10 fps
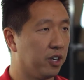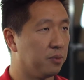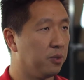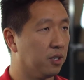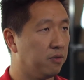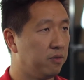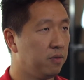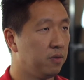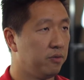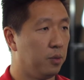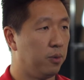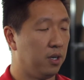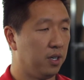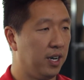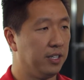freshman year of
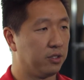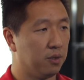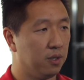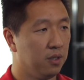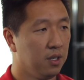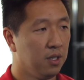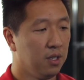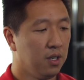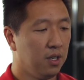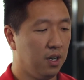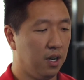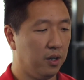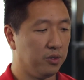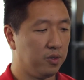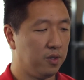football in high school, uh,
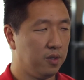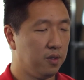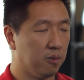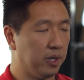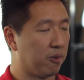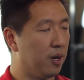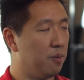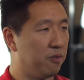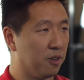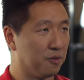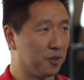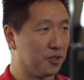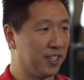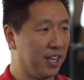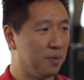it was the week right before the
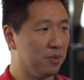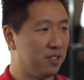first game,